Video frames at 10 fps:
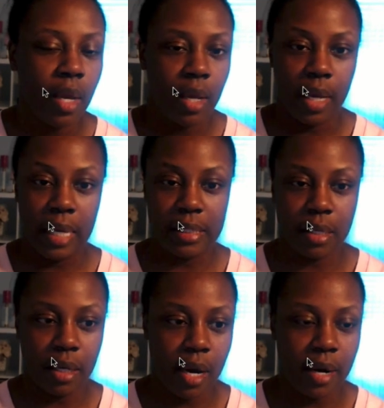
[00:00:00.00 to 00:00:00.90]
It's going to
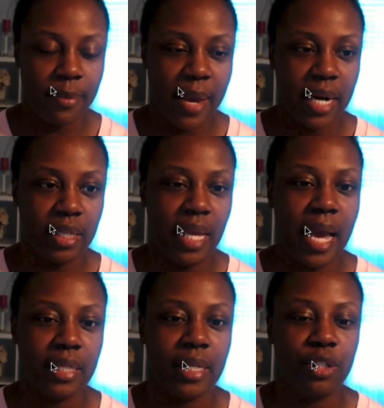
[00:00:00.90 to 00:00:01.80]
automatically
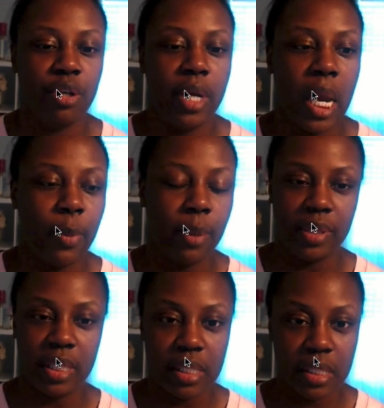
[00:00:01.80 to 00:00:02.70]
access your camera, but
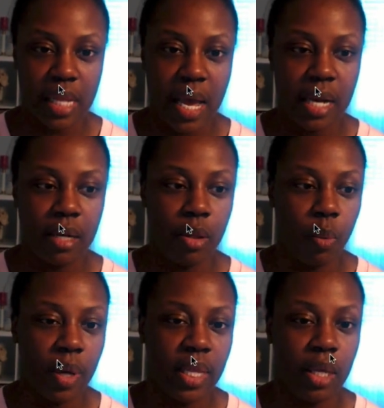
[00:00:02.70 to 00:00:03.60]
this is not the one
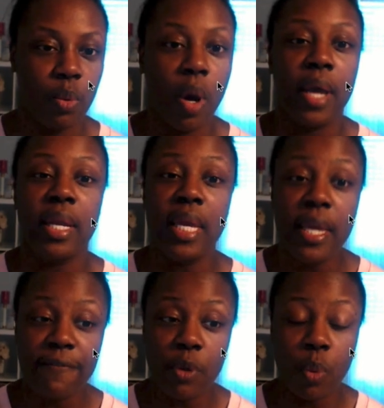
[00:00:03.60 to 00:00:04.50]
that you want. If
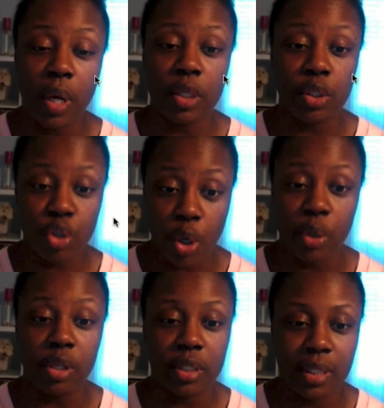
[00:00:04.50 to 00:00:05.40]
you want to show your
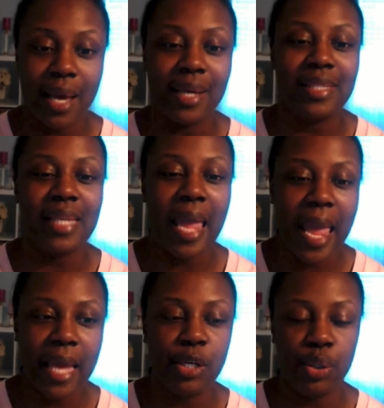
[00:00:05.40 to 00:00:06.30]
slides
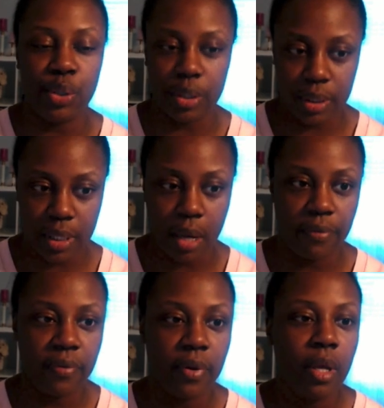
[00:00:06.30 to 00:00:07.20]
and yourself,
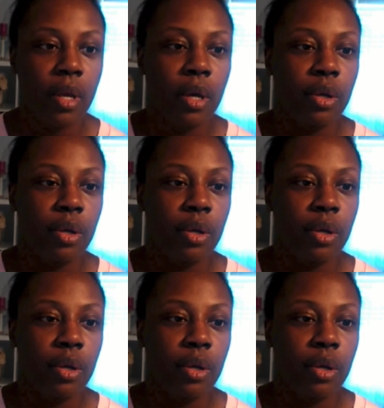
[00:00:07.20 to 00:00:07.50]
you're